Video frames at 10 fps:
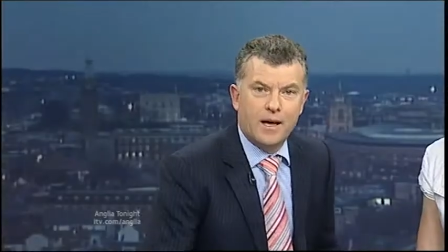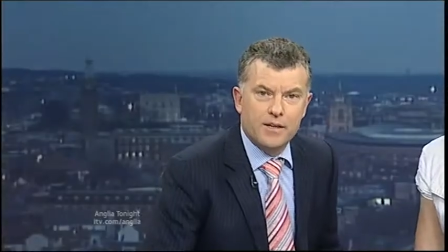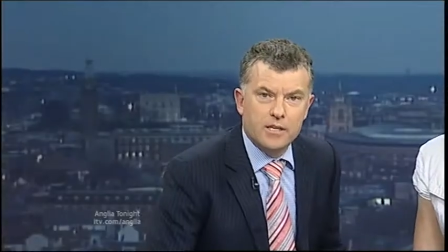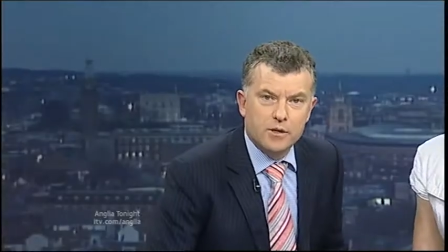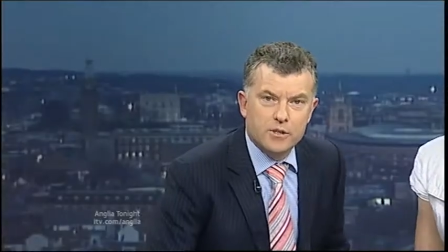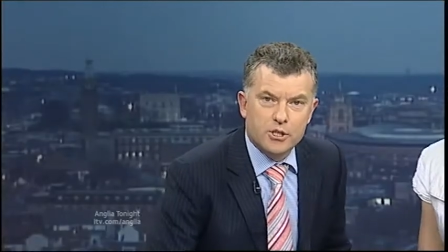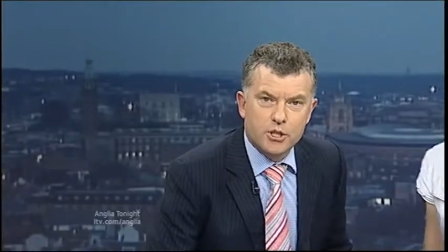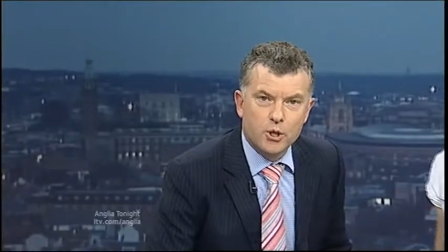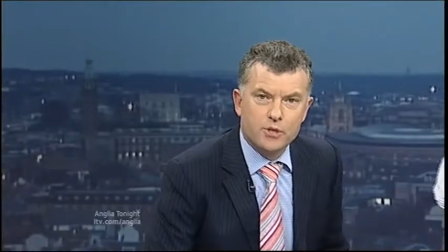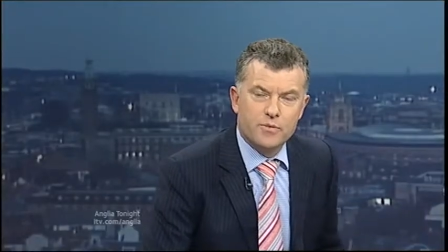other news, a
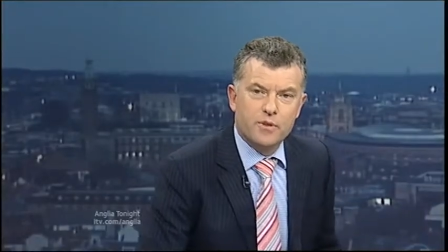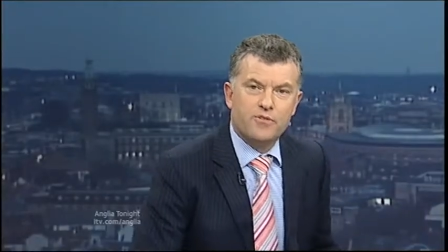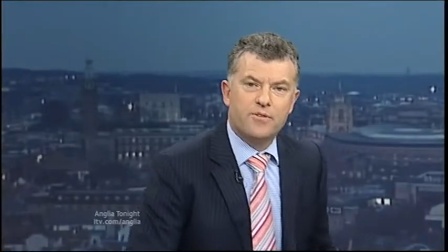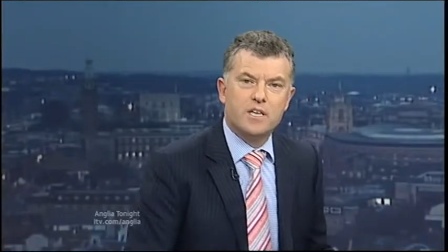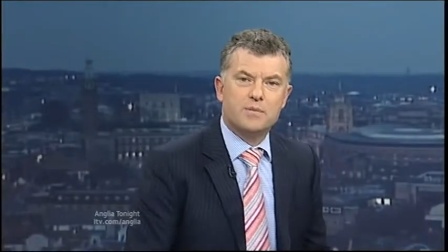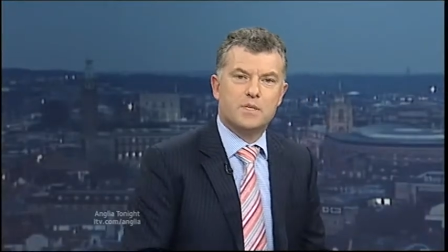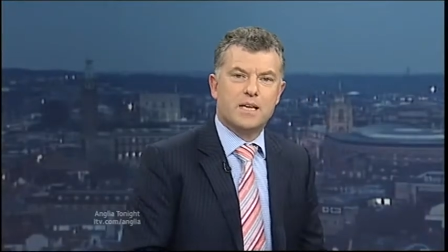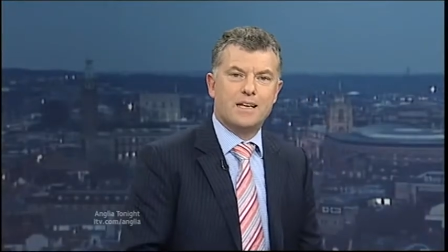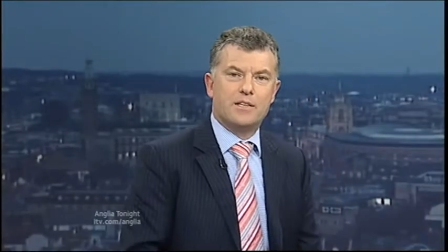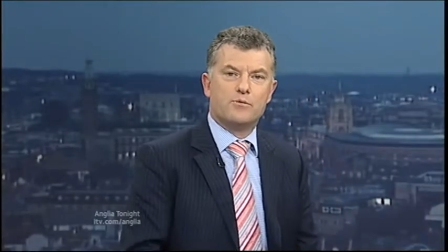soldier from the 1st
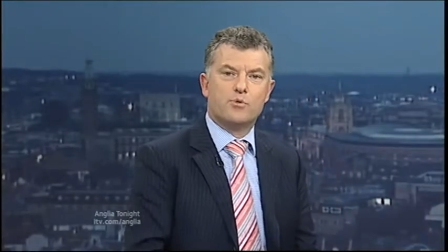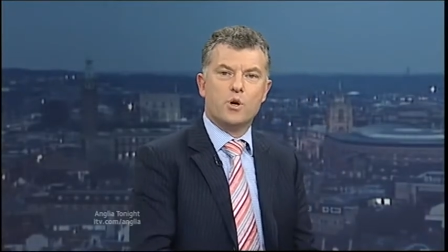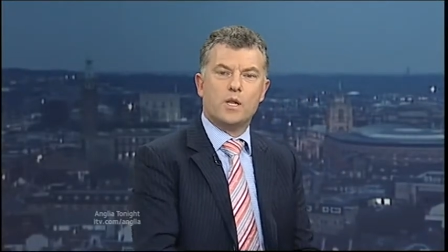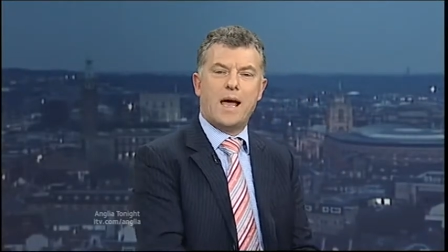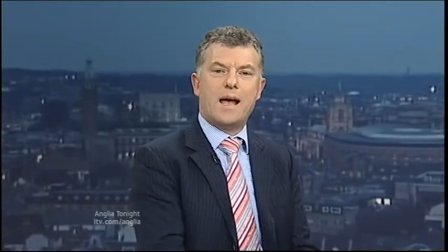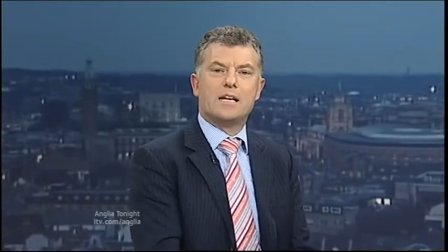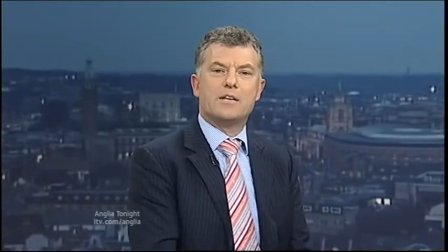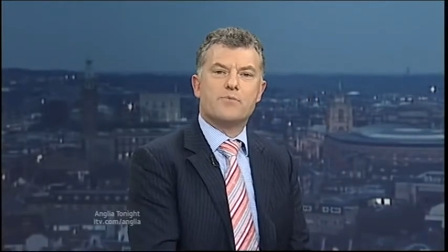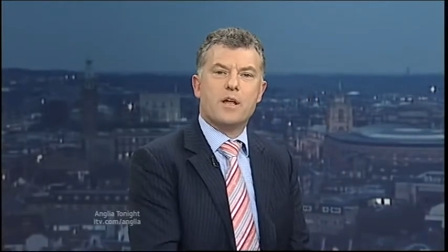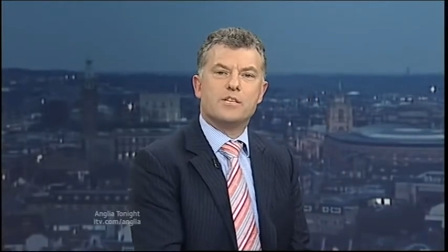Battalion, the Royal
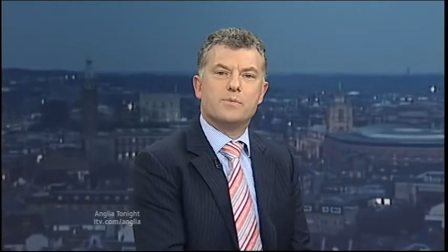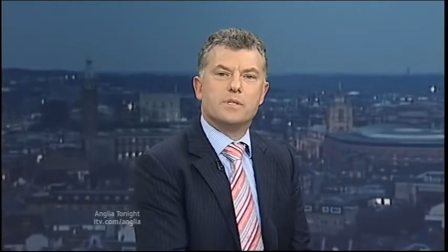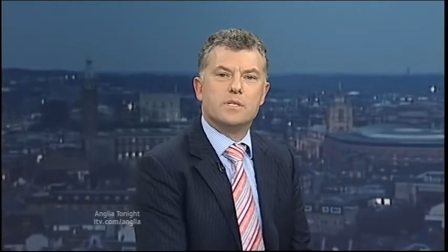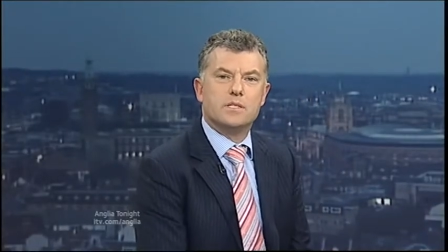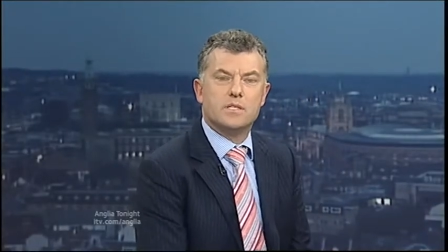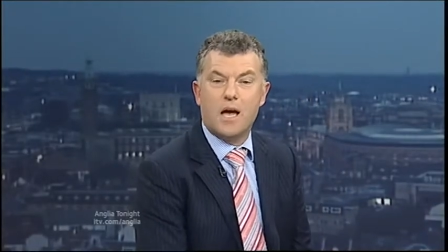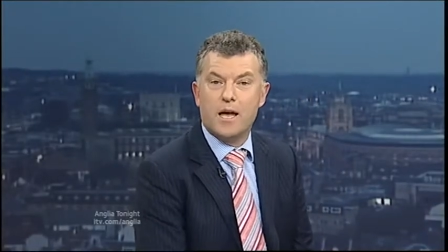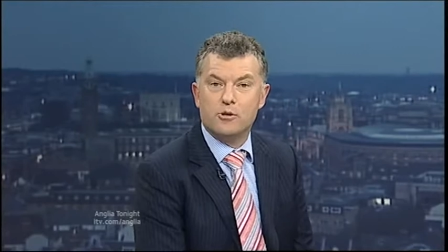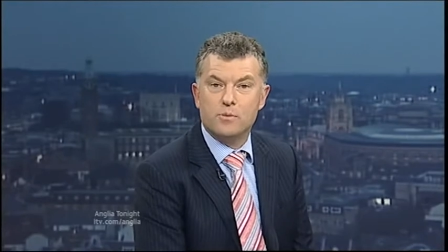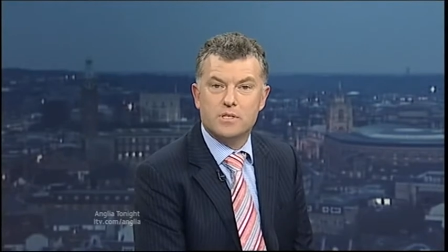Anglian Regiment, has
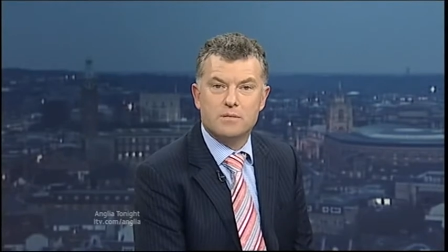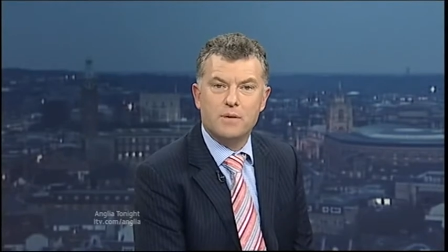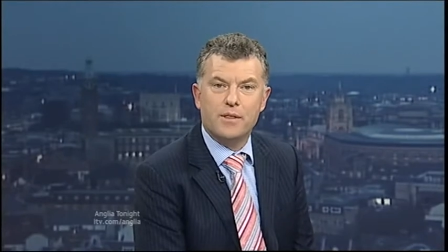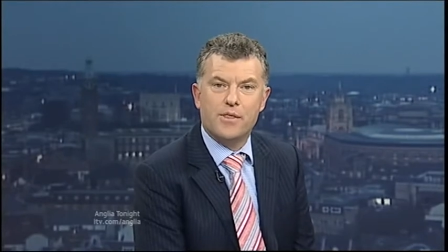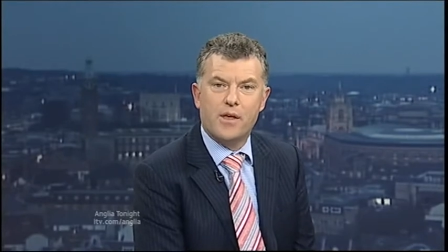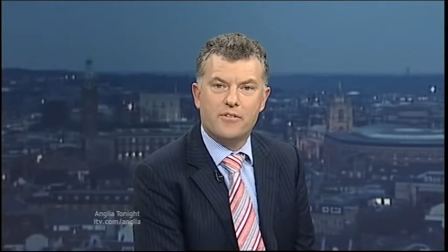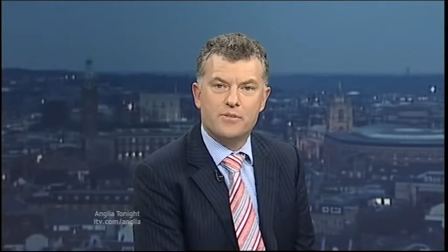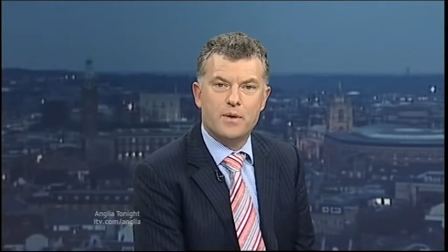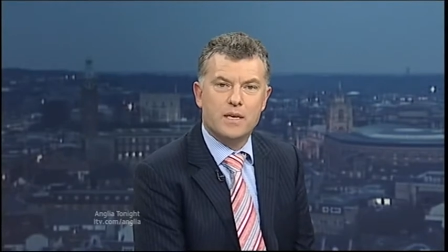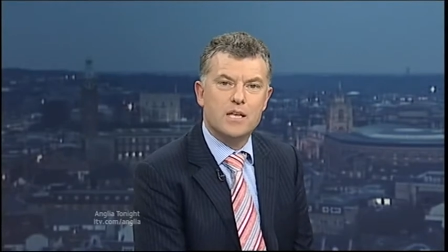died almost a month
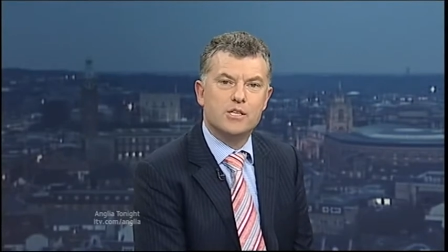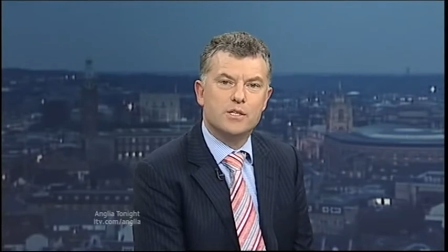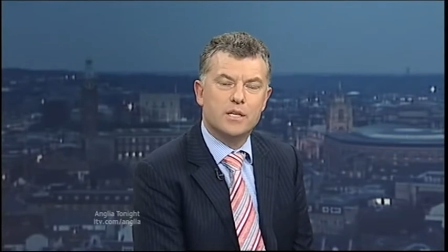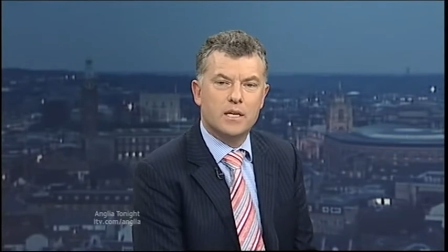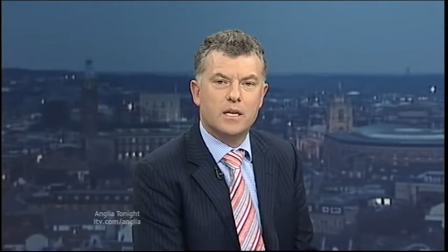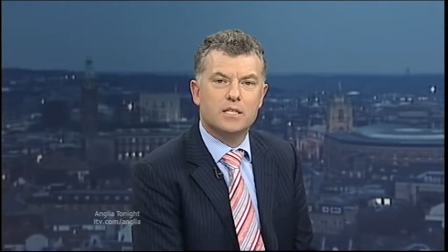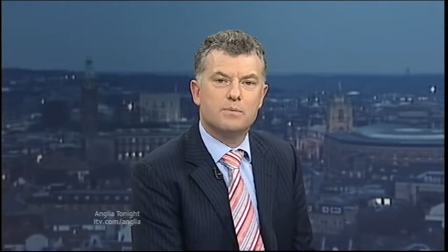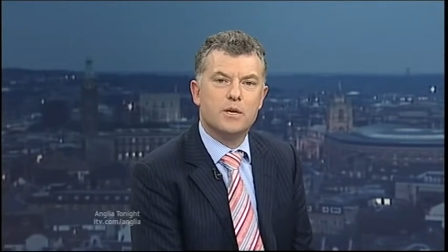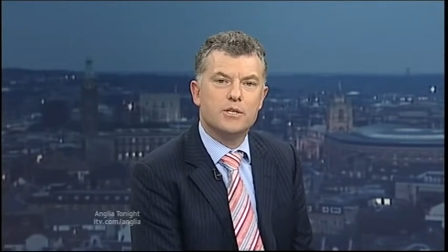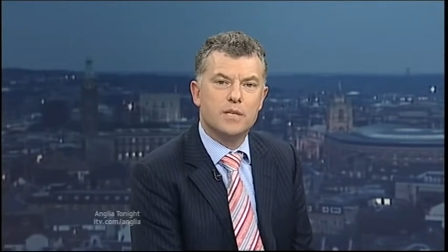after being injured in an
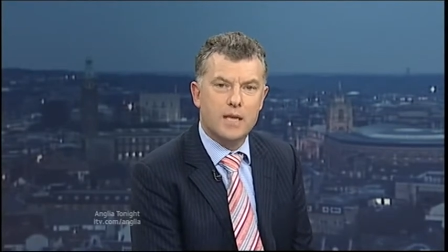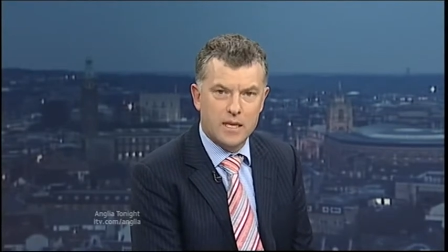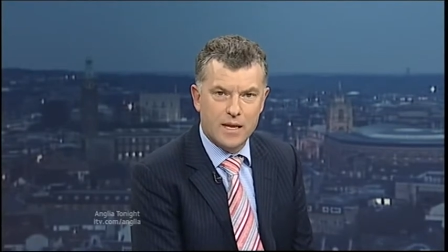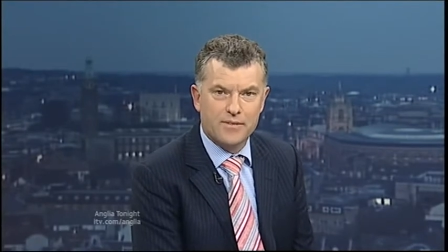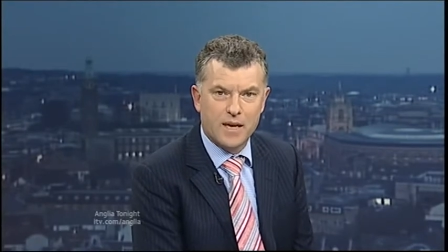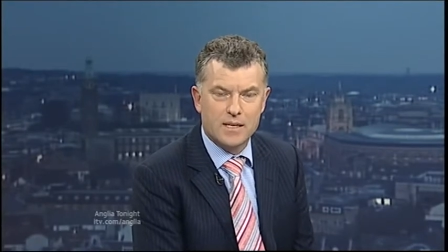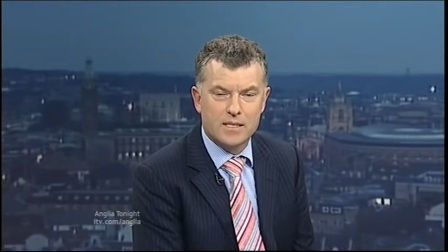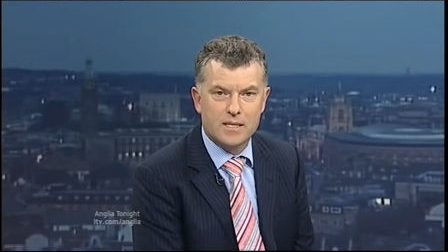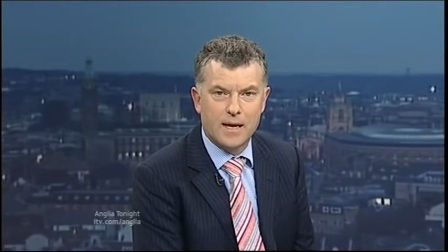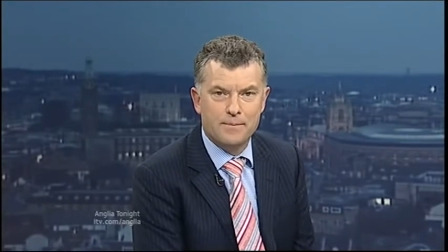explosion in
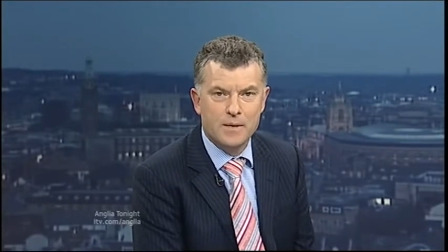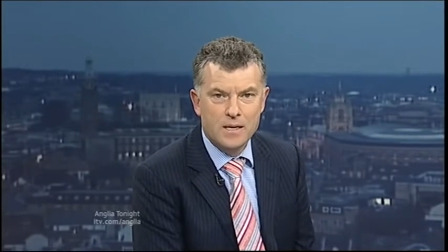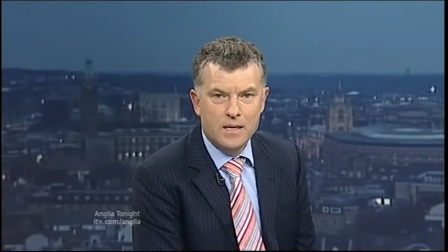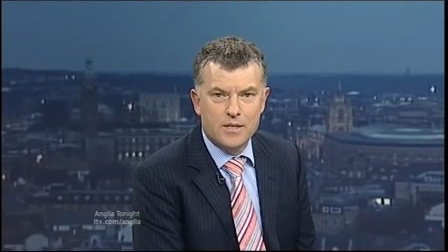Afghanistan.